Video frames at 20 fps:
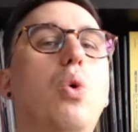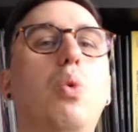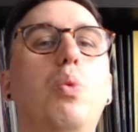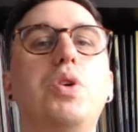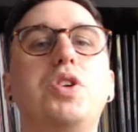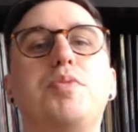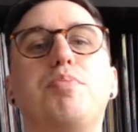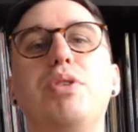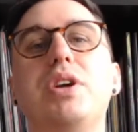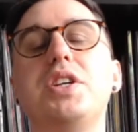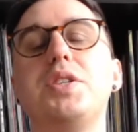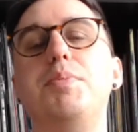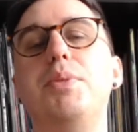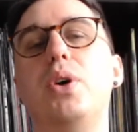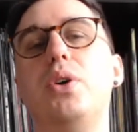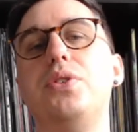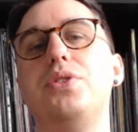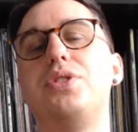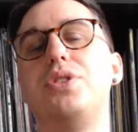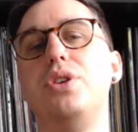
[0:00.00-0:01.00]
Which brings me
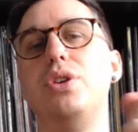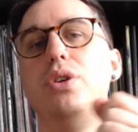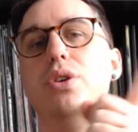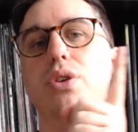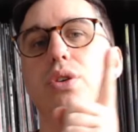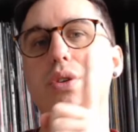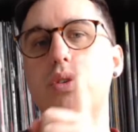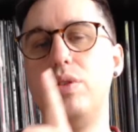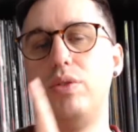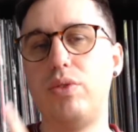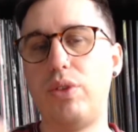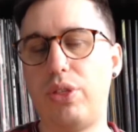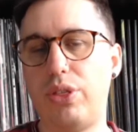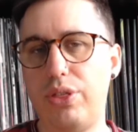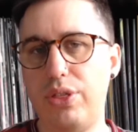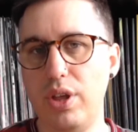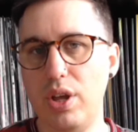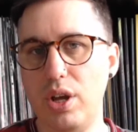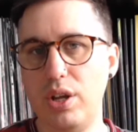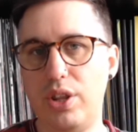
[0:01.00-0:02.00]
on to the
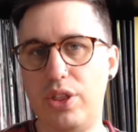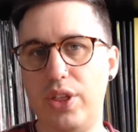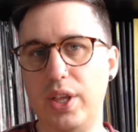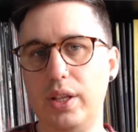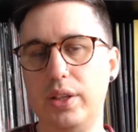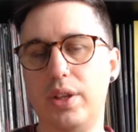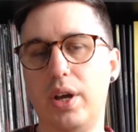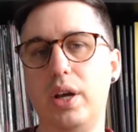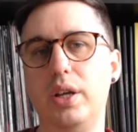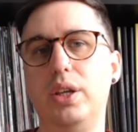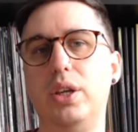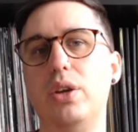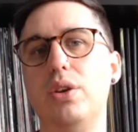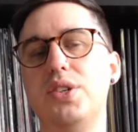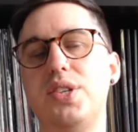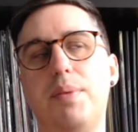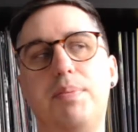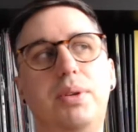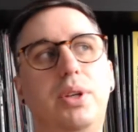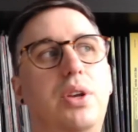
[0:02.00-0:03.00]
third thing that I
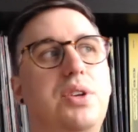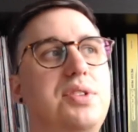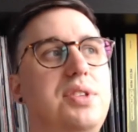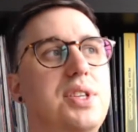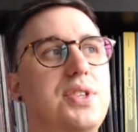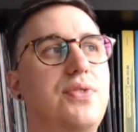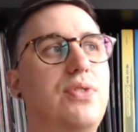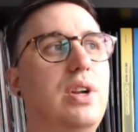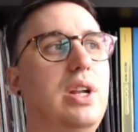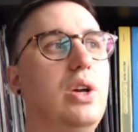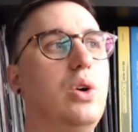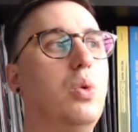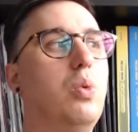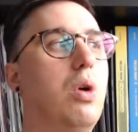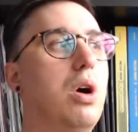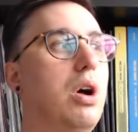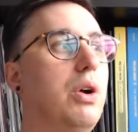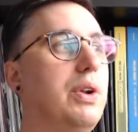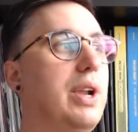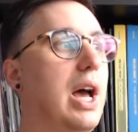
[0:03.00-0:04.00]
use. I've been using this for a little
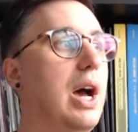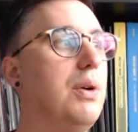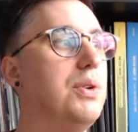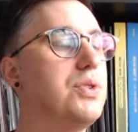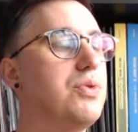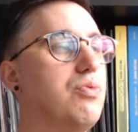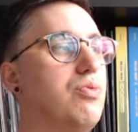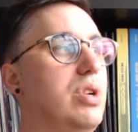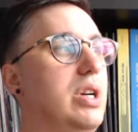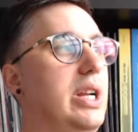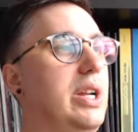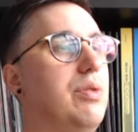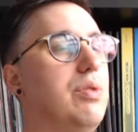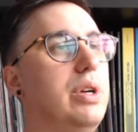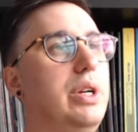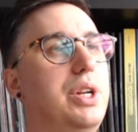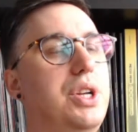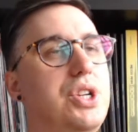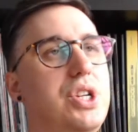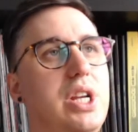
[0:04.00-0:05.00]
while now. It's really,
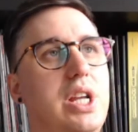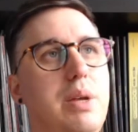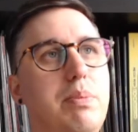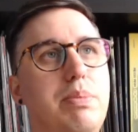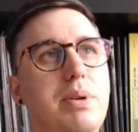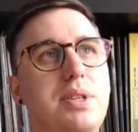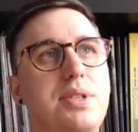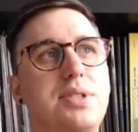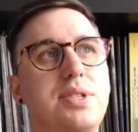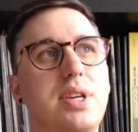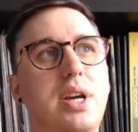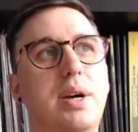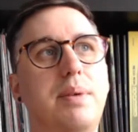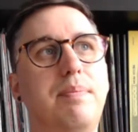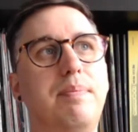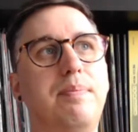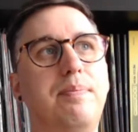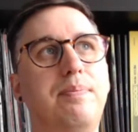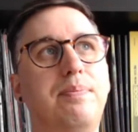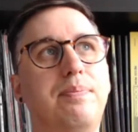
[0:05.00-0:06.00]
really cheap. It's
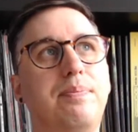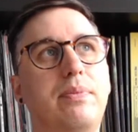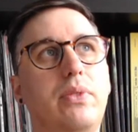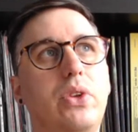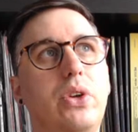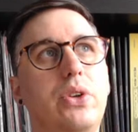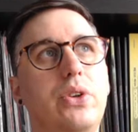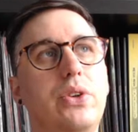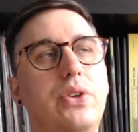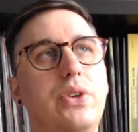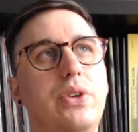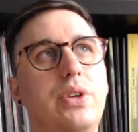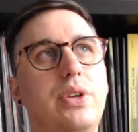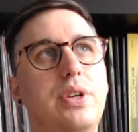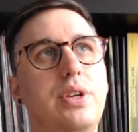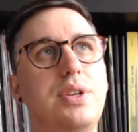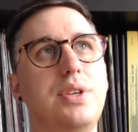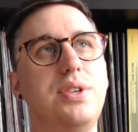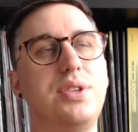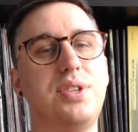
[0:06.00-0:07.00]

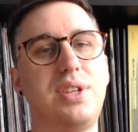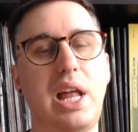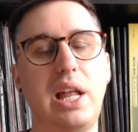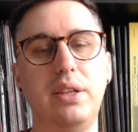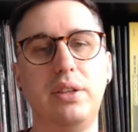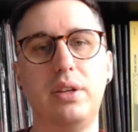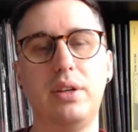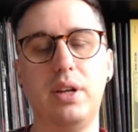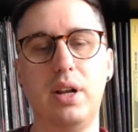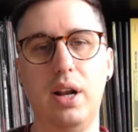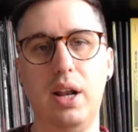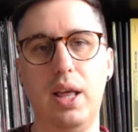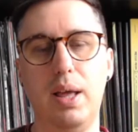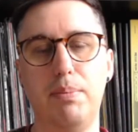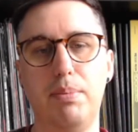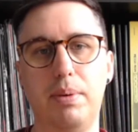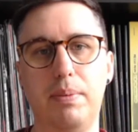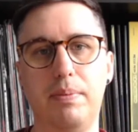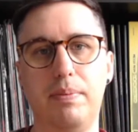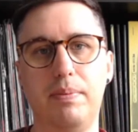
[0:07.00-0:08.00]
Standard
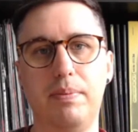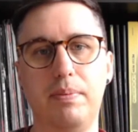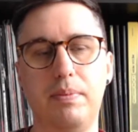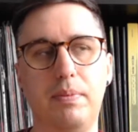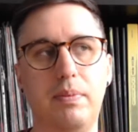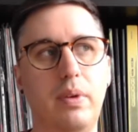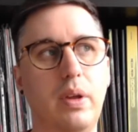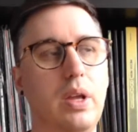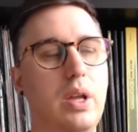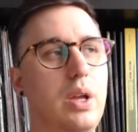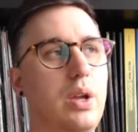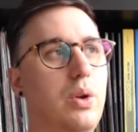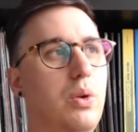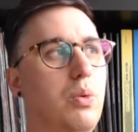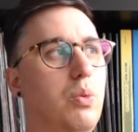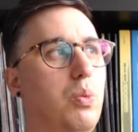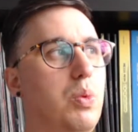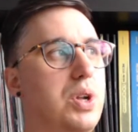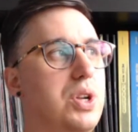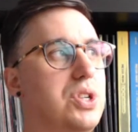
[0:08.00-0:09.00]
Clip,
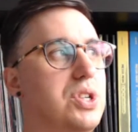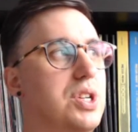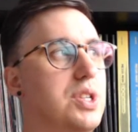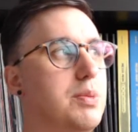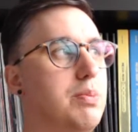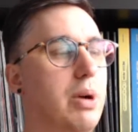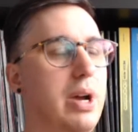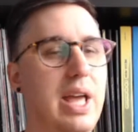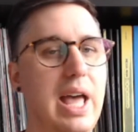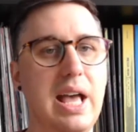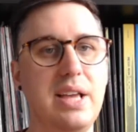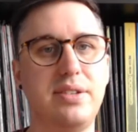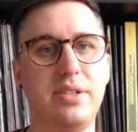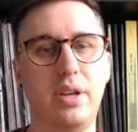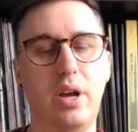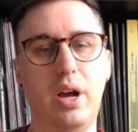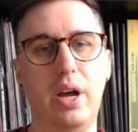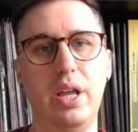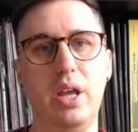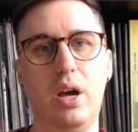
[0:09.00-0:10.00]
which is by
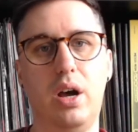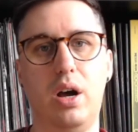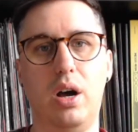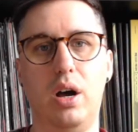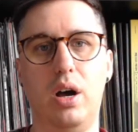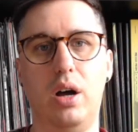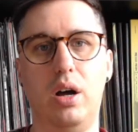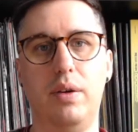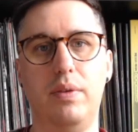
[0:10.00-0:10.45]
SIR.